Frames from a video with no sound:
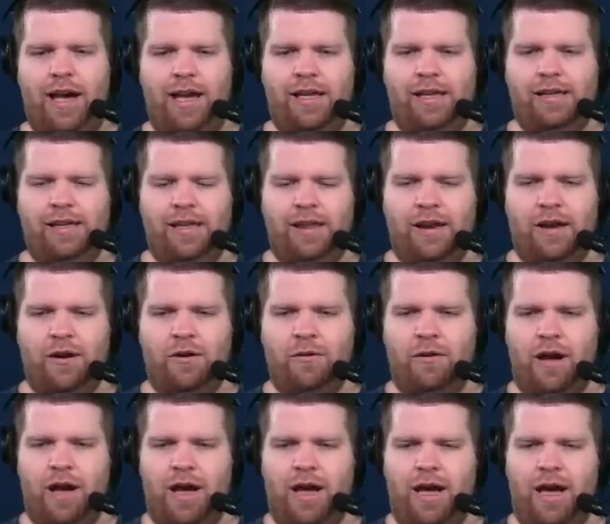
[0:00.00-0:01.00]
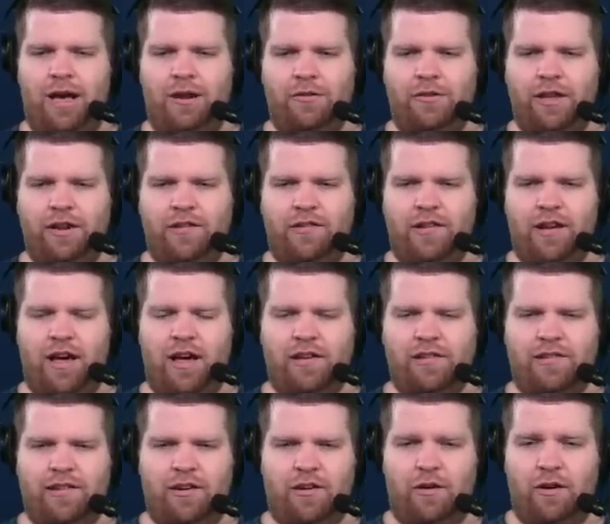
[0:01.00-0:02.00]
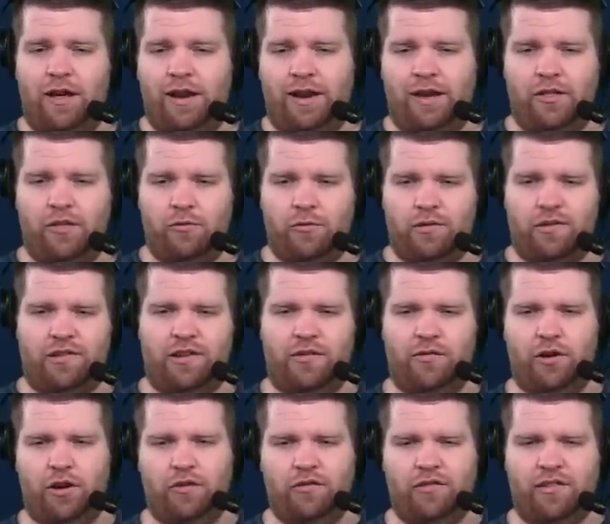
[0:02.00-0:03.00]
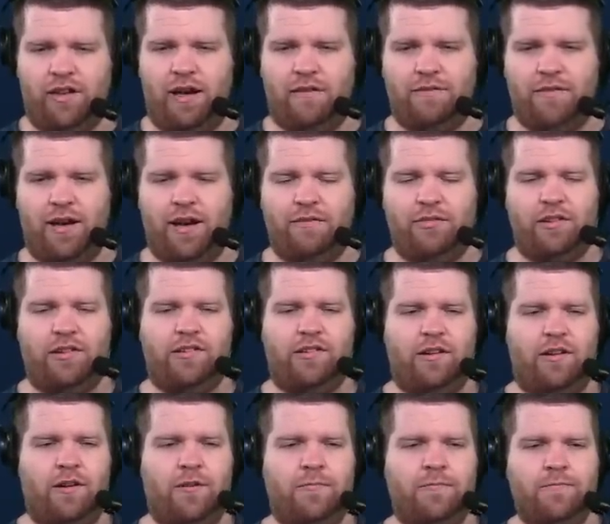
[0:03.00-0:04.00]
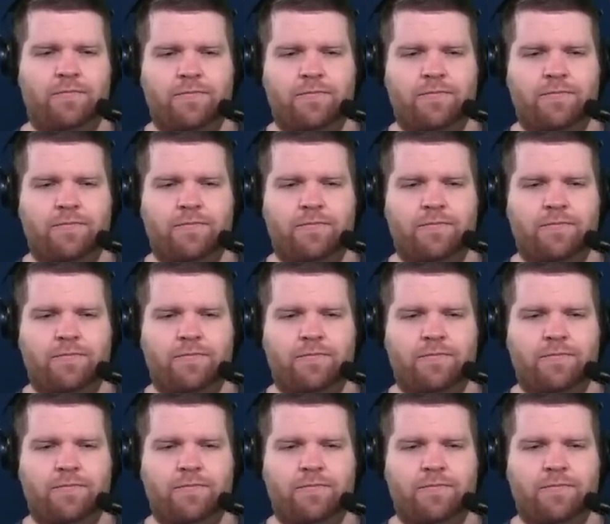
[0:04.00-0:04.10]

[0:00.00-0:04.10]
I don't think Johnston or any other receiver goes top 5 this year.